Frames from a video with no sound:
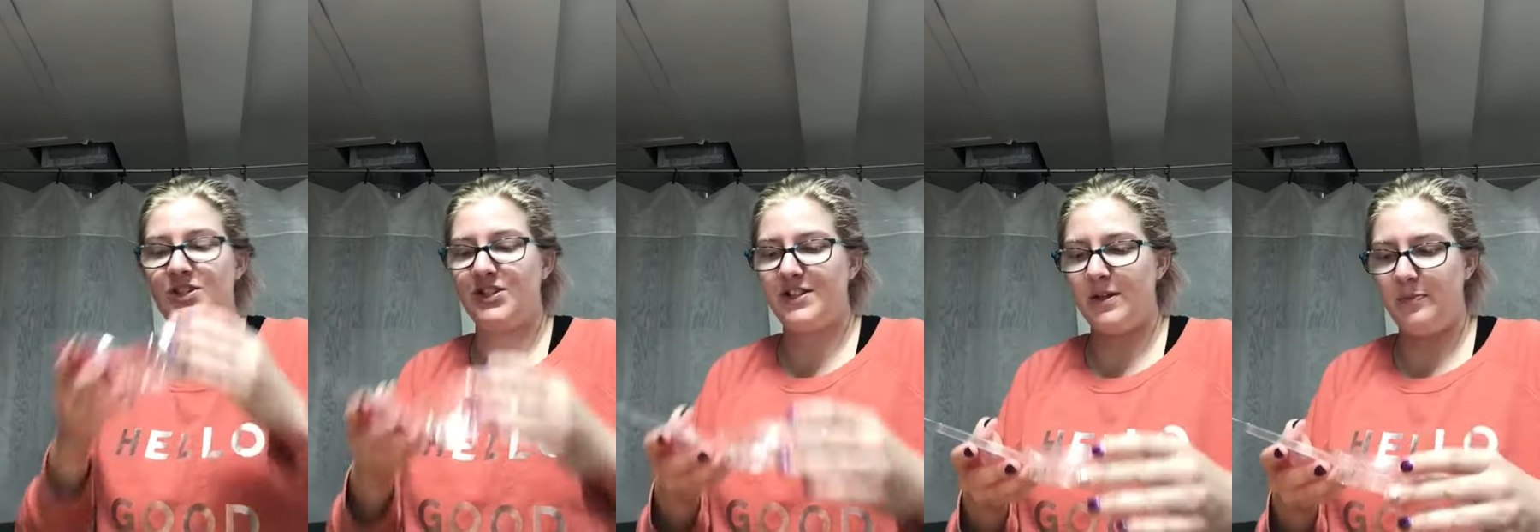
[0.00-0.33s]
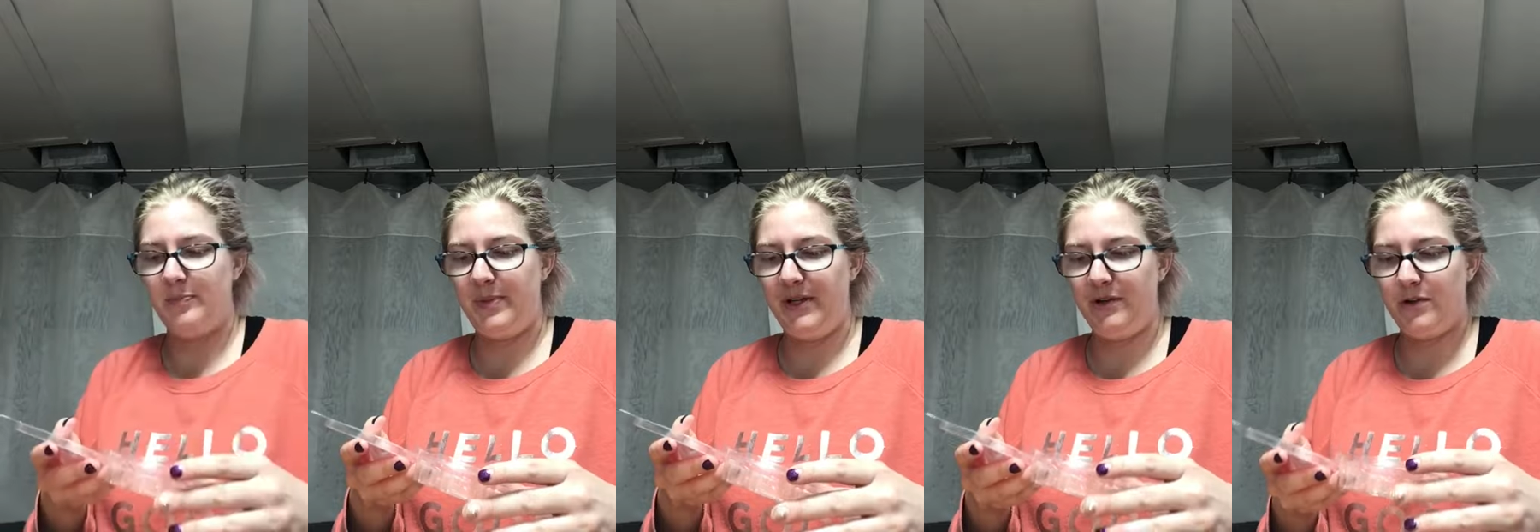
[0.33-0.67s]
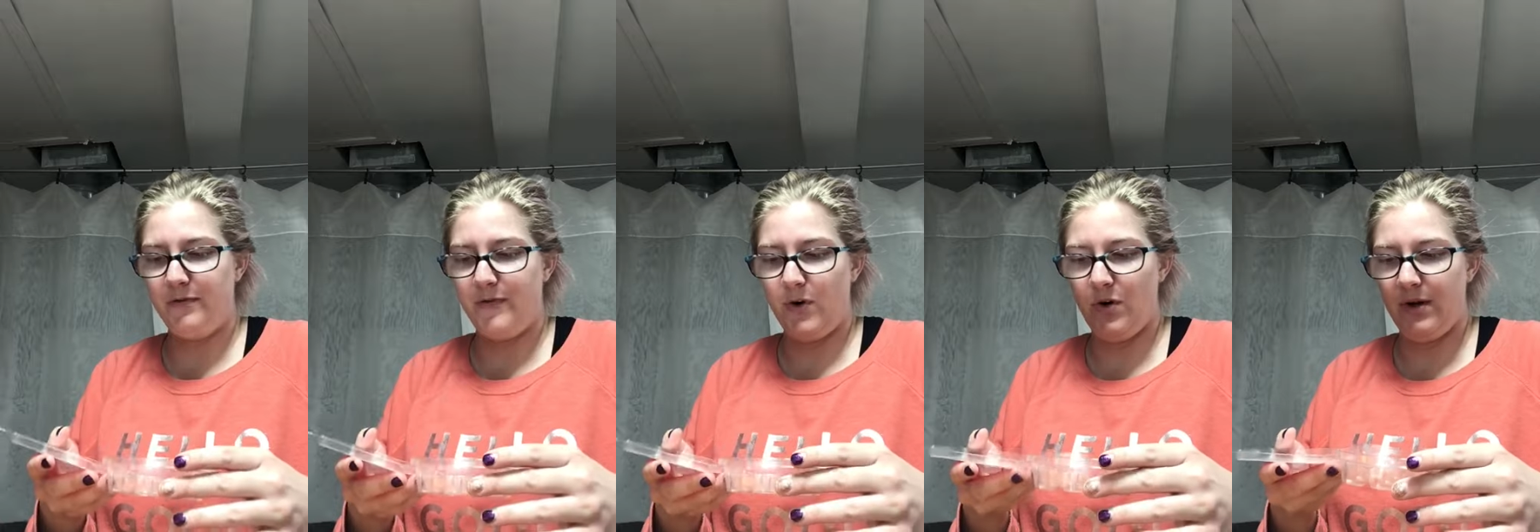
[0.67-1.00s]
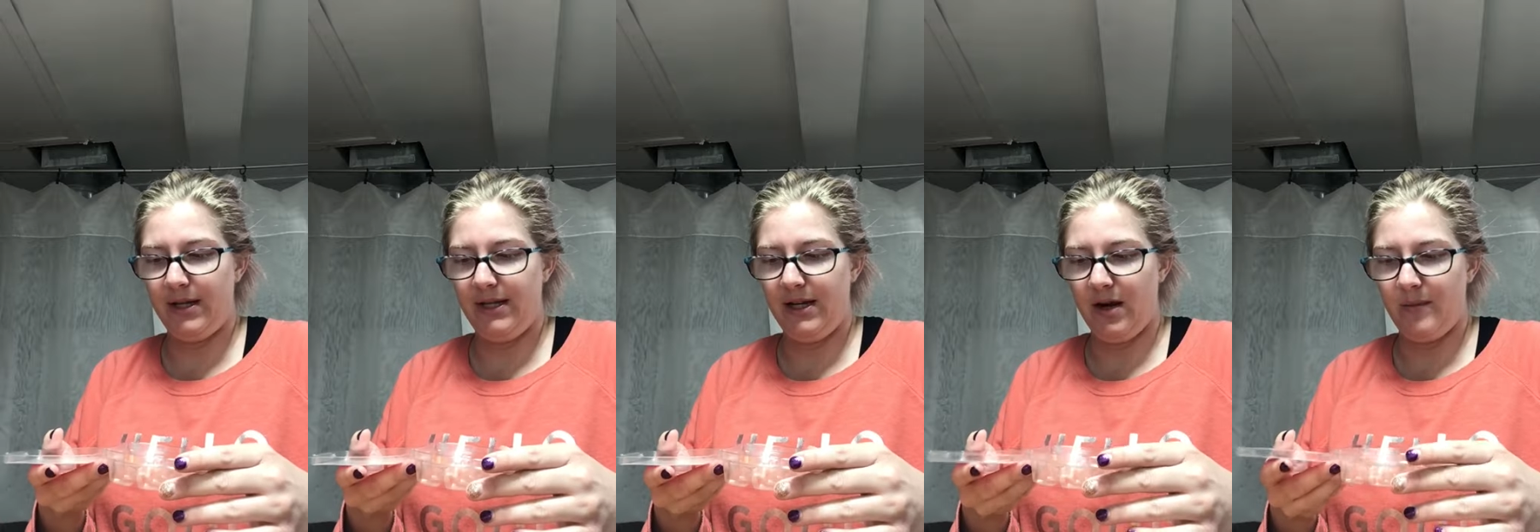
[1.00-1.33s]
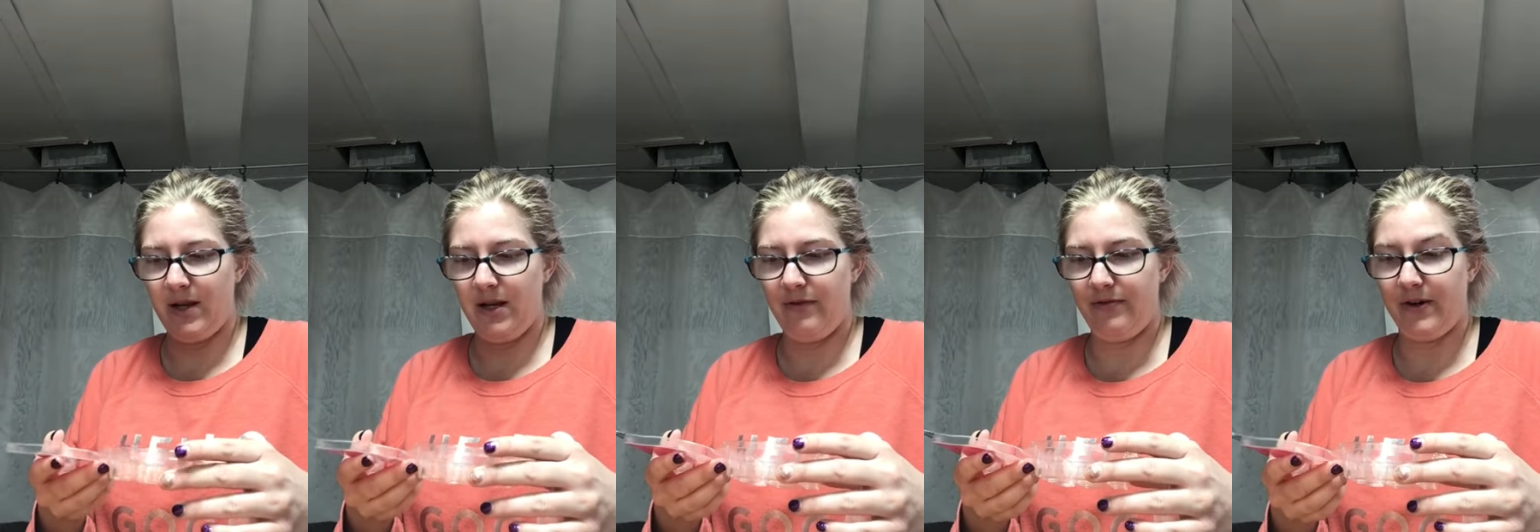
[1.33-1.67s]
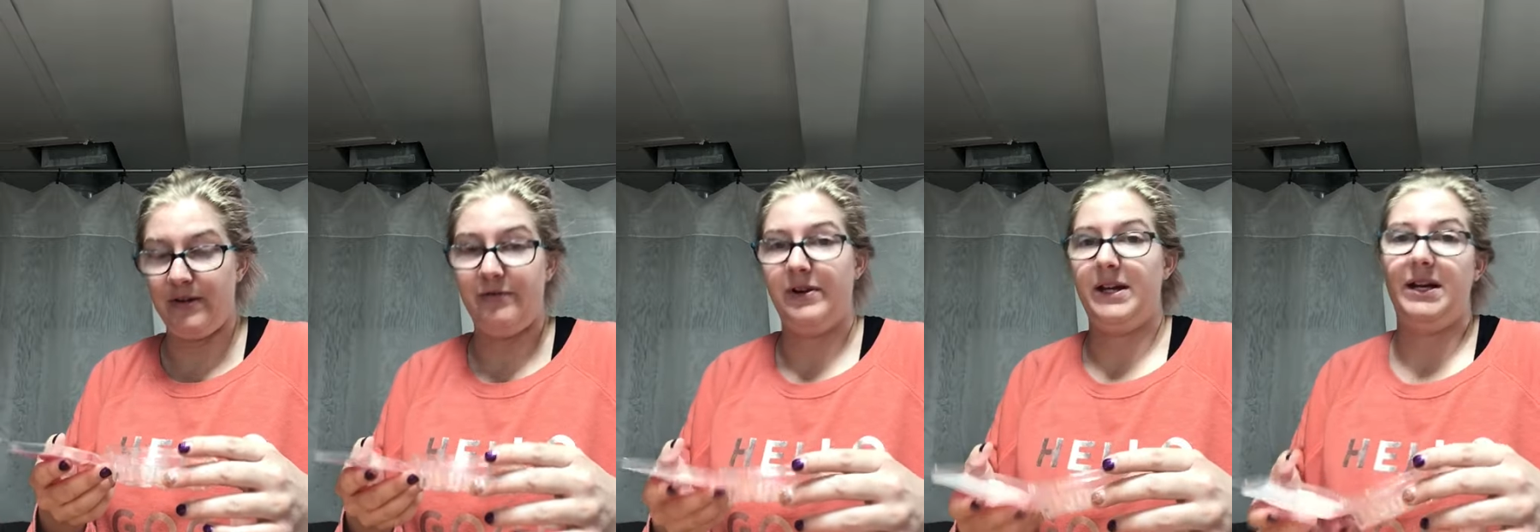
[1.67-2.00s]
just a beautiful, yummy
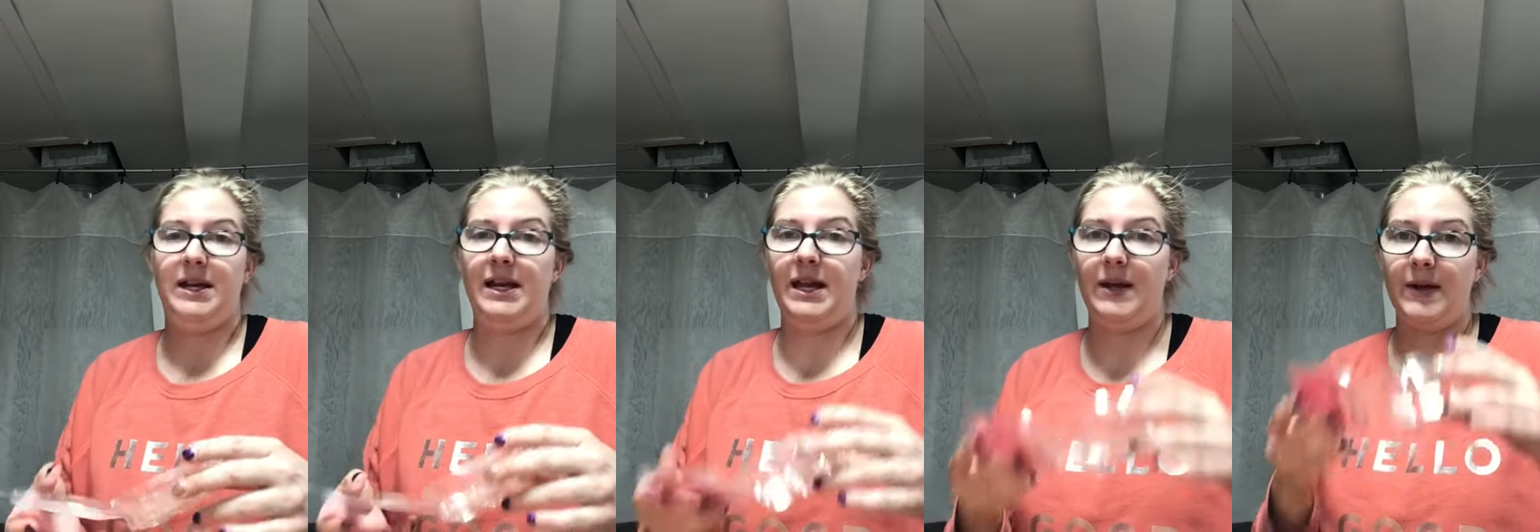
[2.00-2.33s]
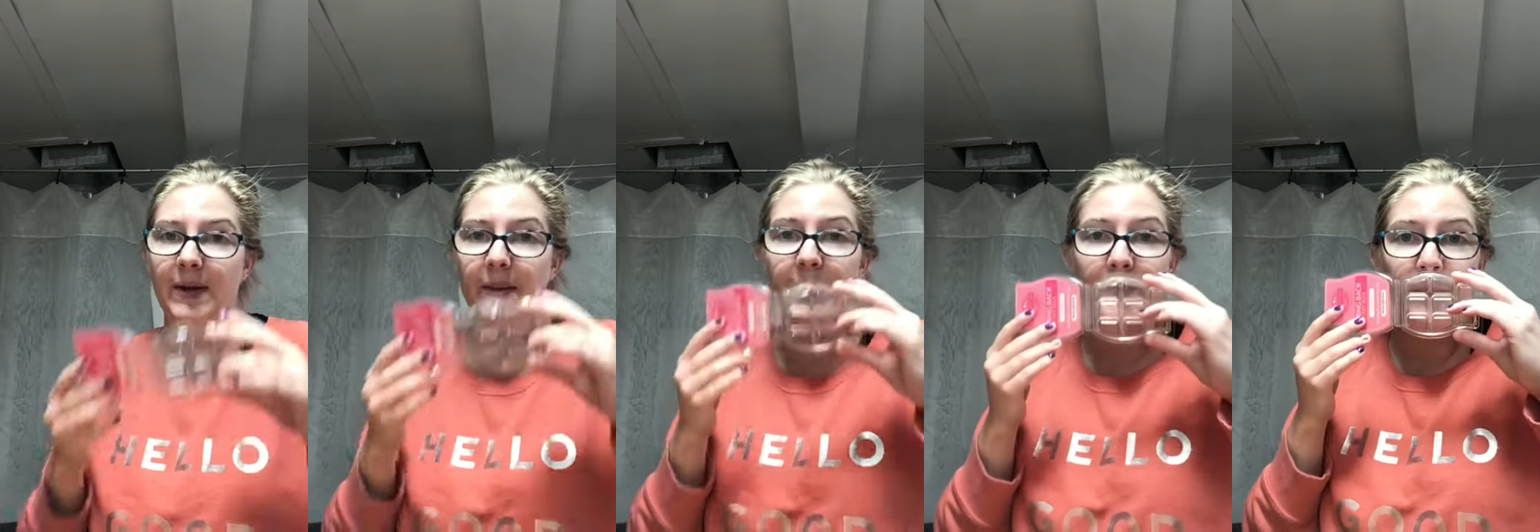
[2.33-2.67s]
funfetti cake.